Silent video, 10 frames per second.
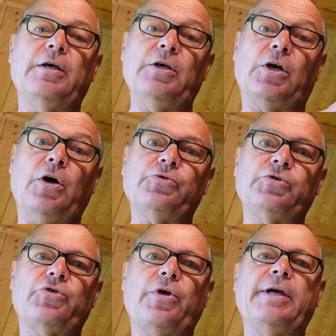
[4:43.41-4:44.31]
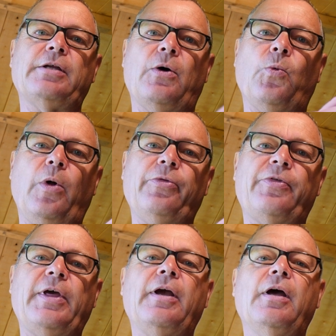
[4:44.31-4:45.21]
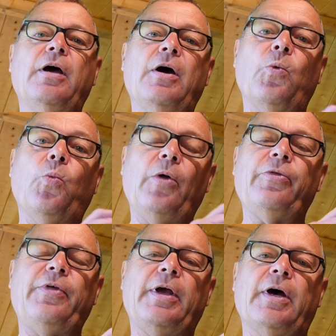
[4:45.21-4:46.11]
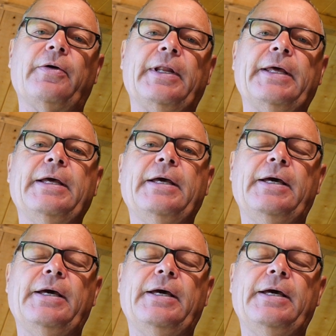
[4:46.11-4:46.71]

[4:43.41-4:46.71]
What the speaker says: You concentrate on one thing only,